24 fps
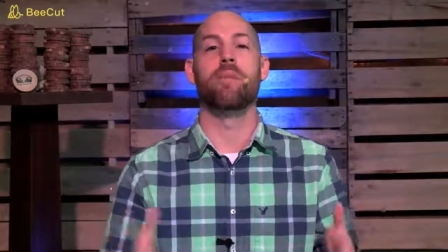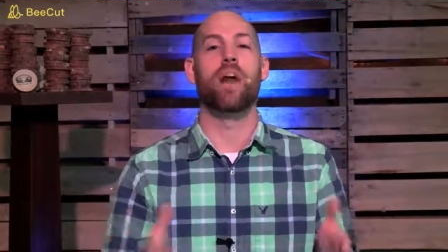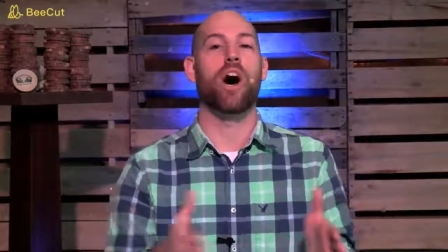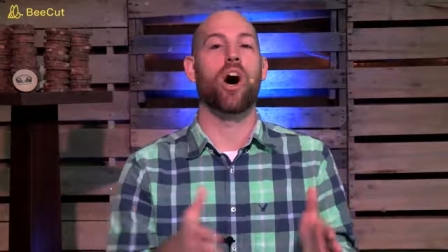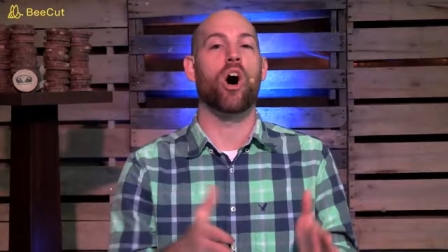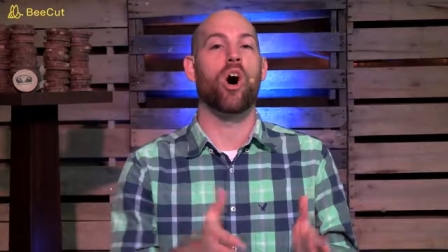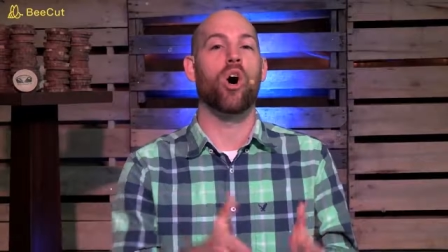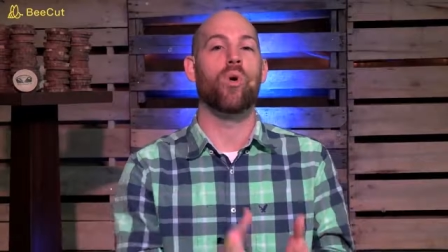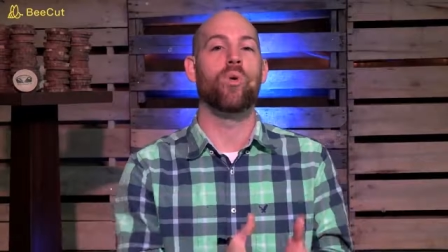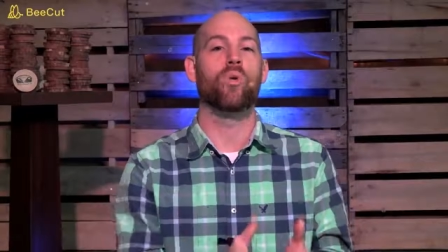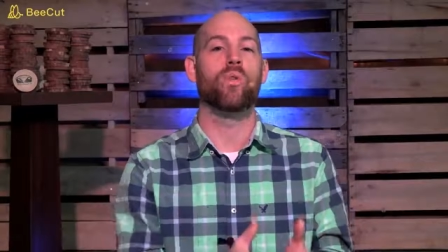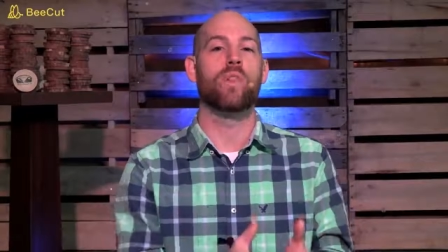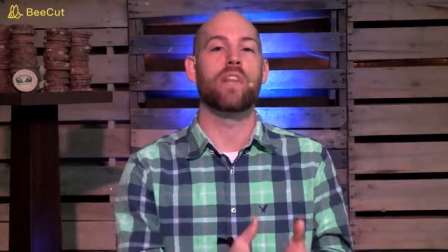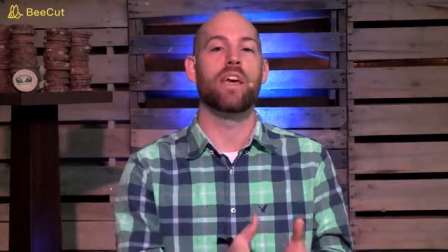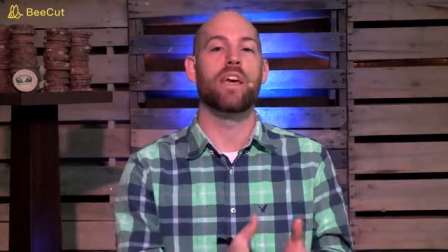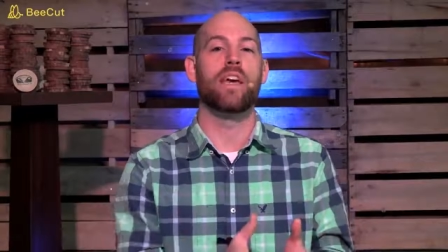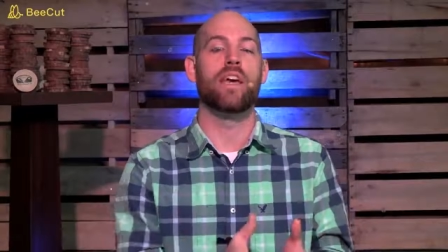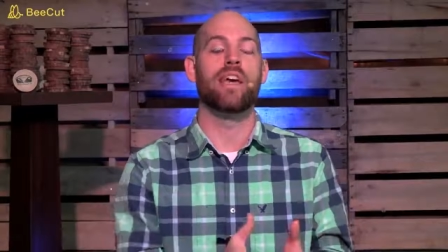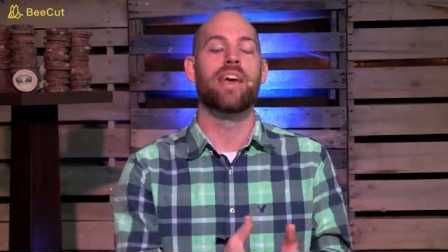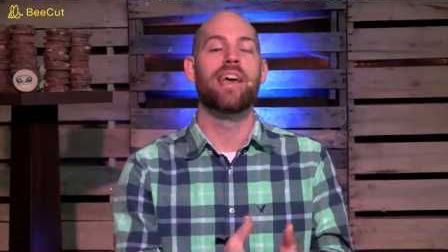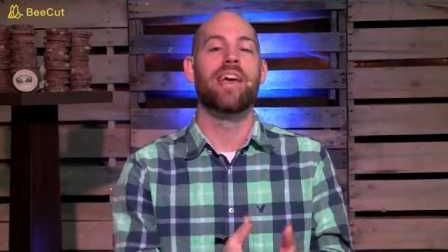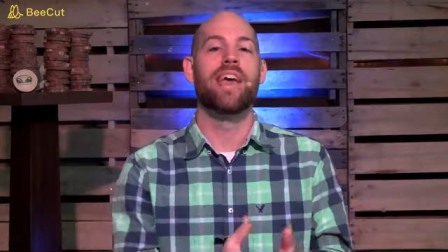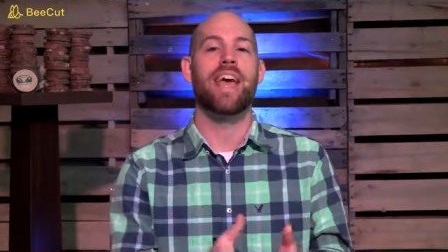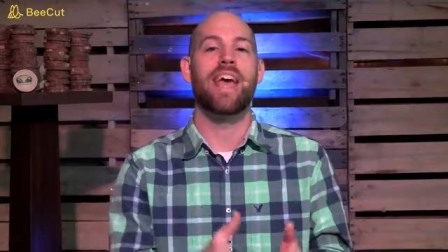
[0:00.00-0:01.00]
not
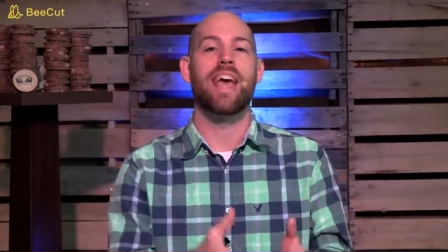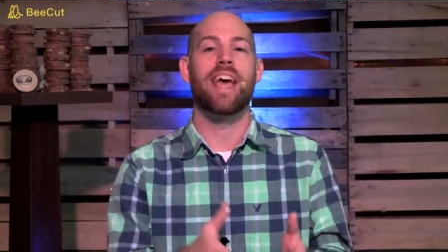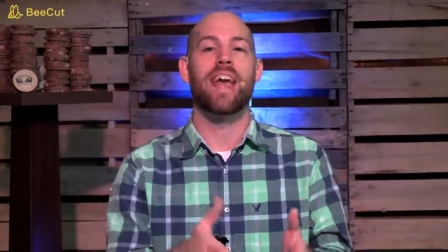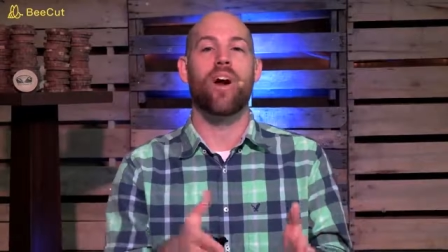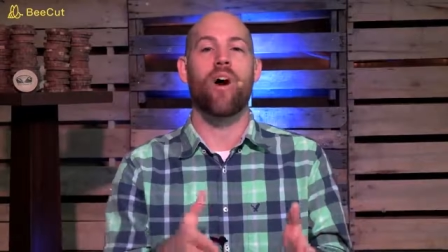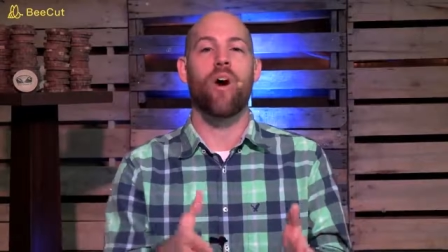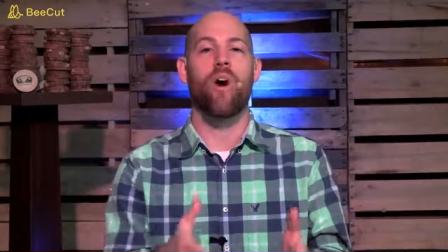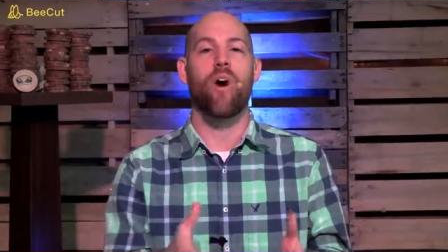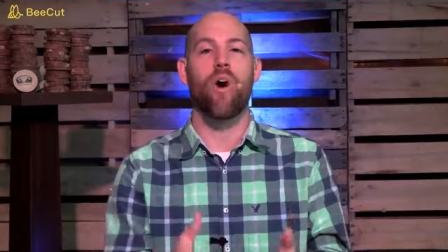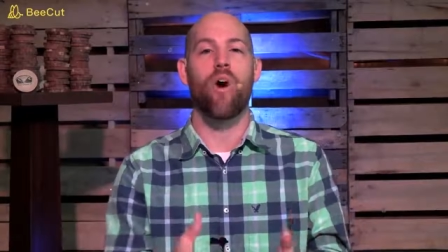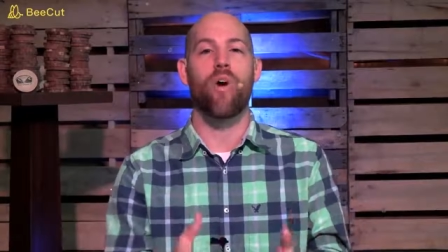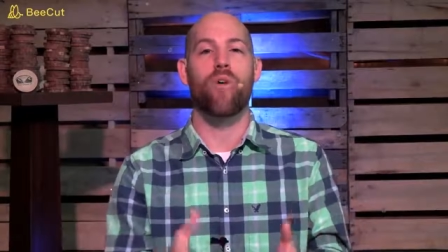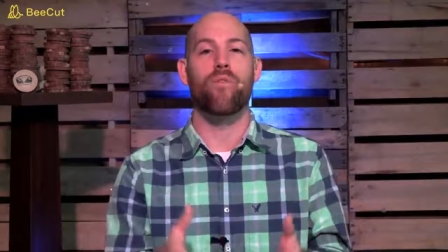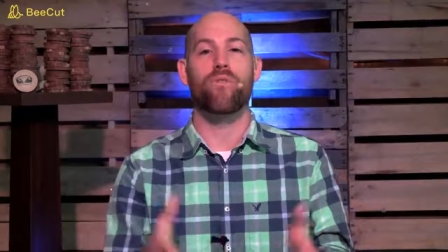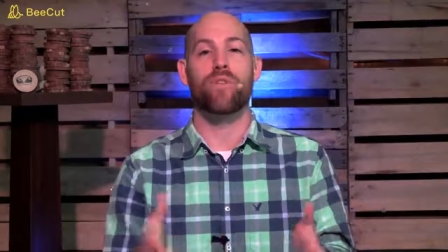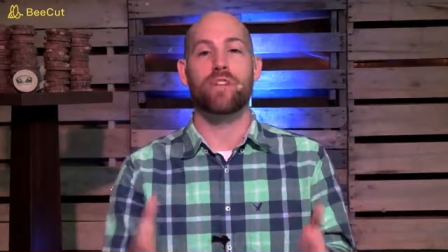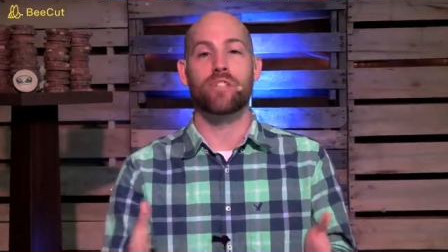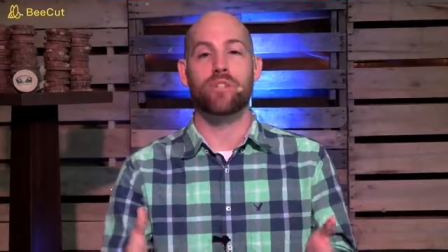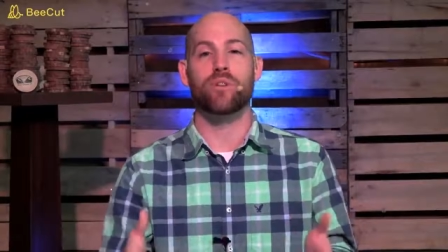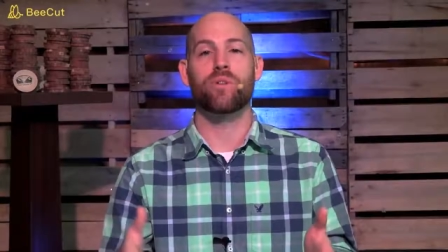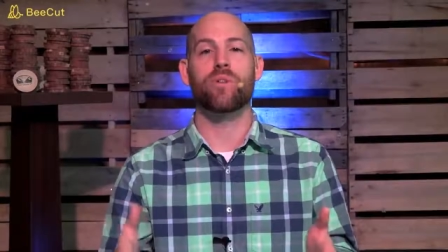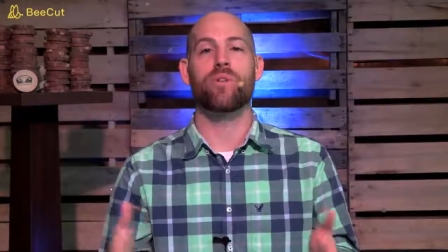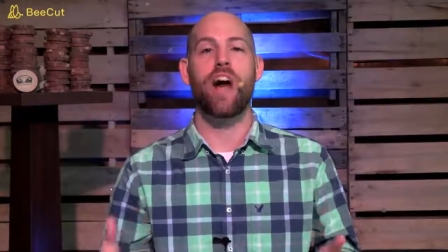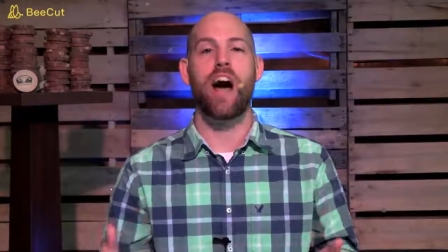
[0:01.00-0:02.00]
only in our physical